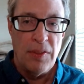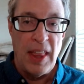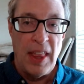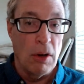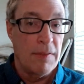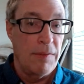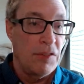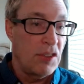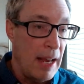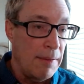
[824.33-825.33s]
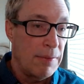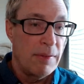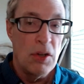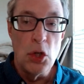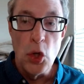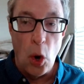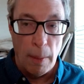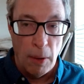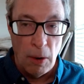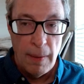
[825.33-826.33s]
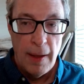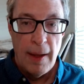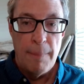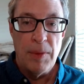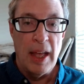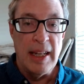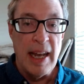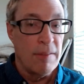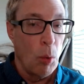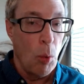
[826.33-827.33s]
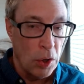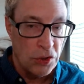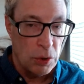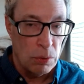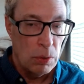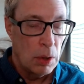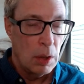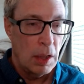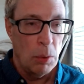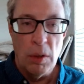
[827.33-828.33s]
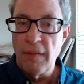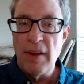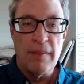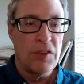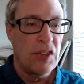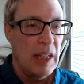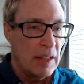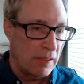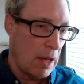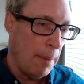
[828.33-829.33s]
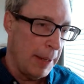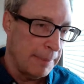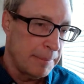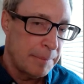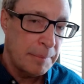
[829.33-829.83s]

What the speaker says: they look safe, normal, and never warned you. You would have never seen this coming.